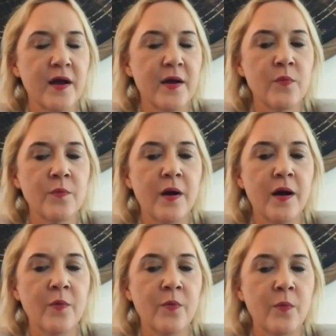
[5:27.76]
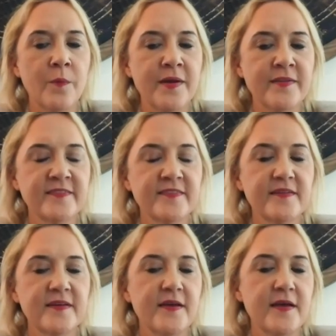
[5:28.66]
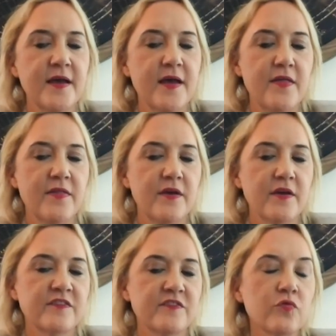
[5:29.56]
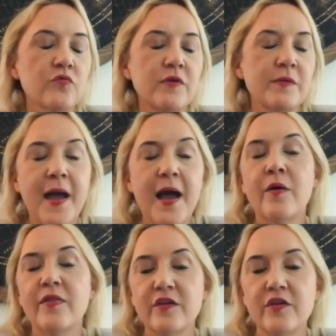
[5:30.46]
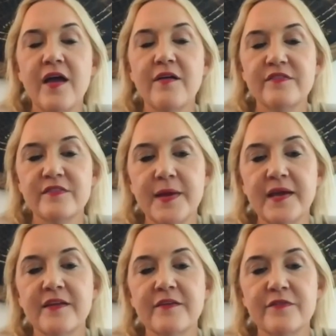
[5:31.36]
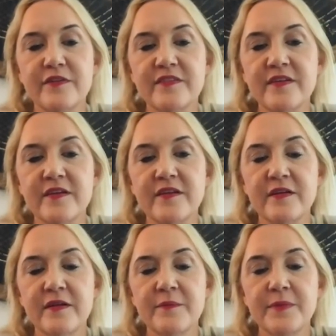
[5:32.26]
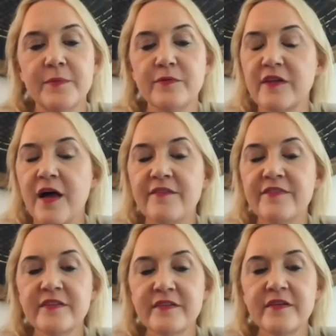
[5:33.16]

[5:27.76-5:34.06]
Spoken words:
I will miss the extraordinary power that you have to make a difference in people's lives.